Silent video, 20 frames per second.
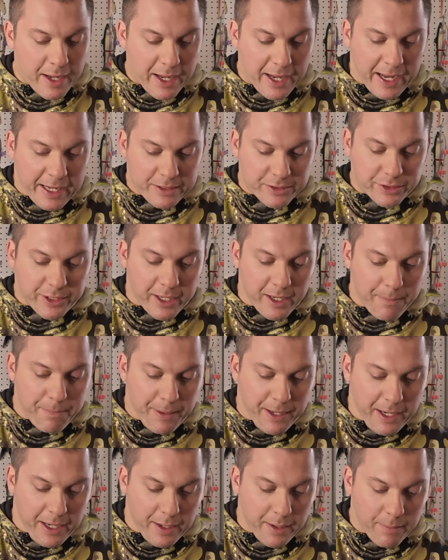It's going to
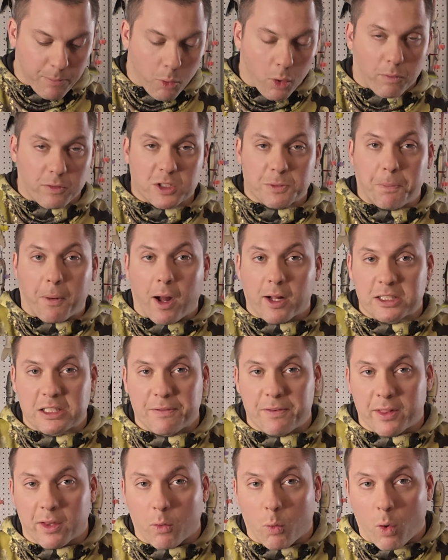be more
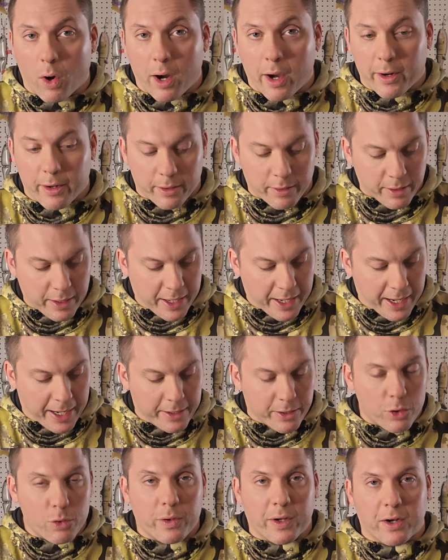responsive in the water,
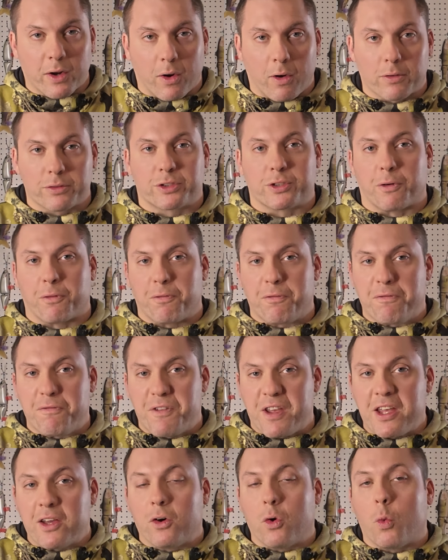and you can also
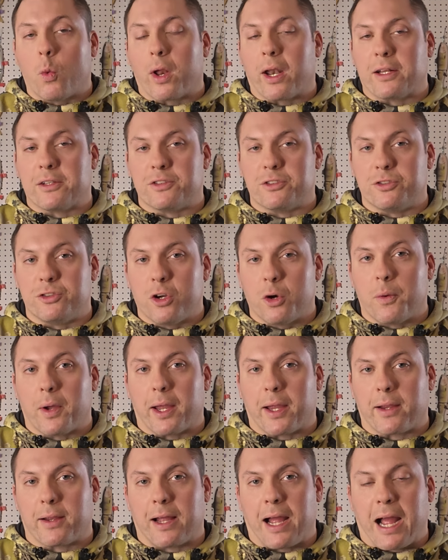feel what it's
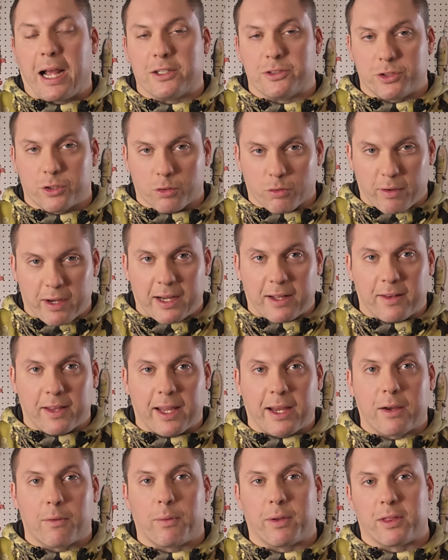doing as you're
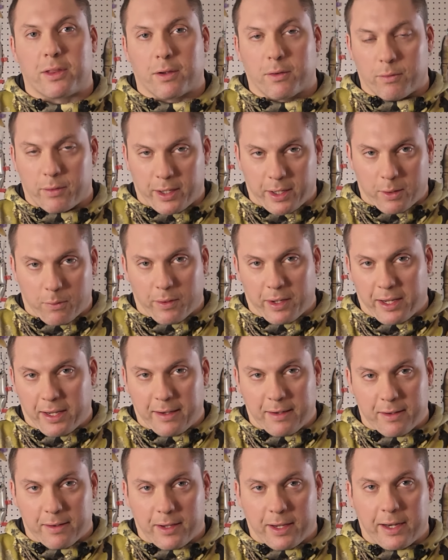reeling with the,
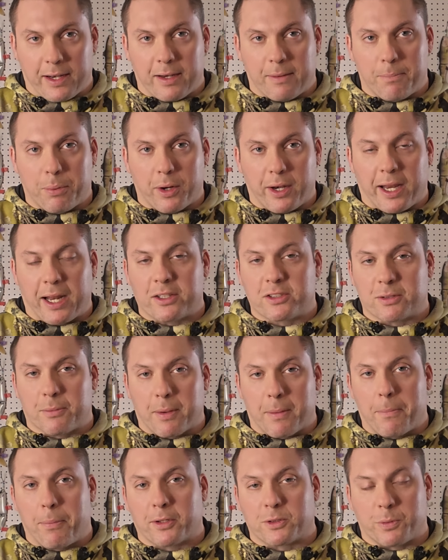in putting in some
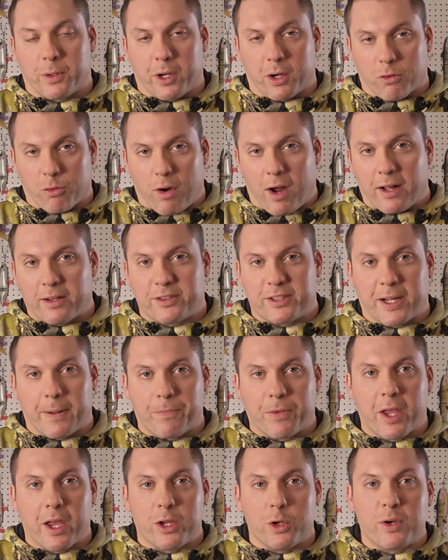inputs with your rod
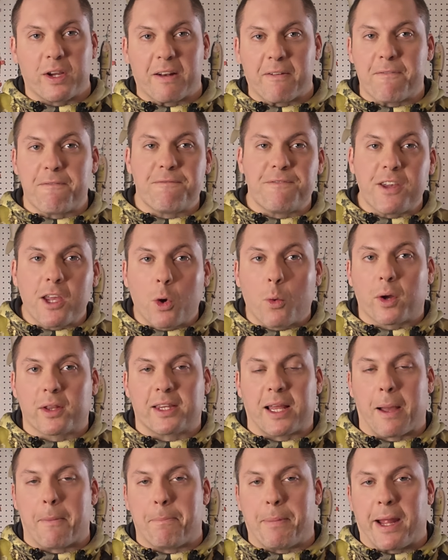tip. You can feel what
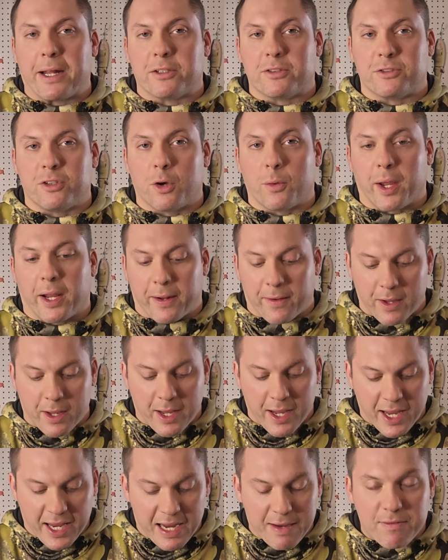that bait's doing.
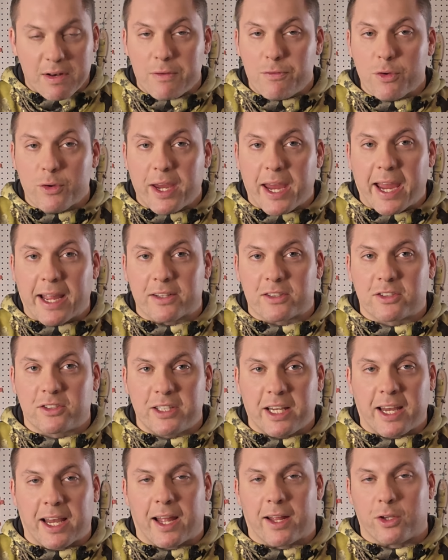Even if you can't
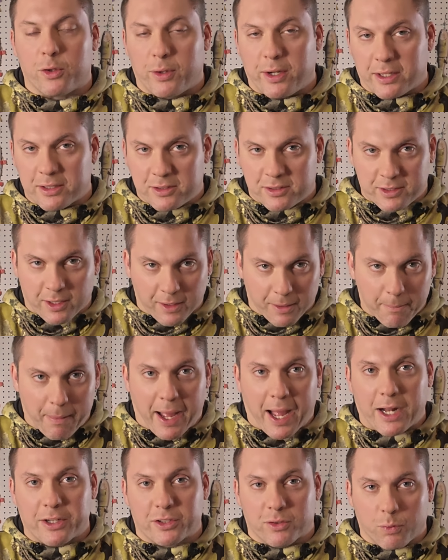see it, you can still
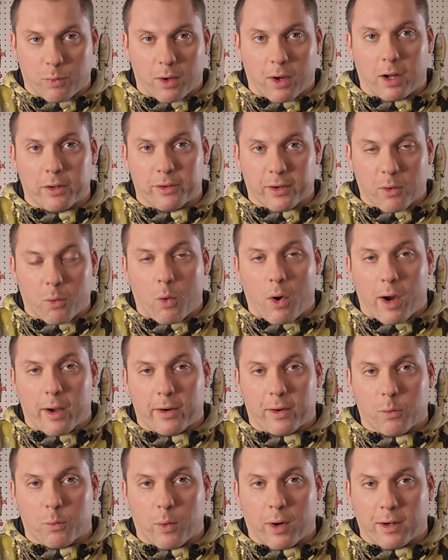imagine under the
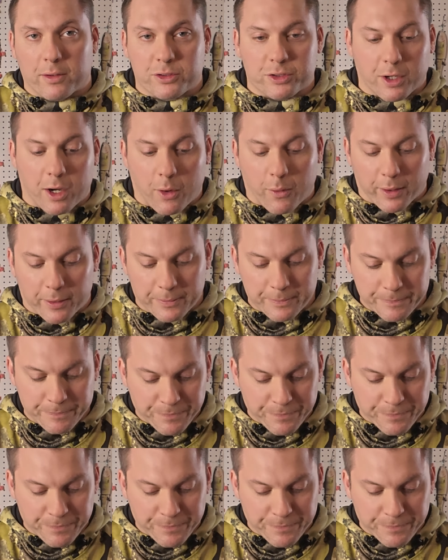water where it's going.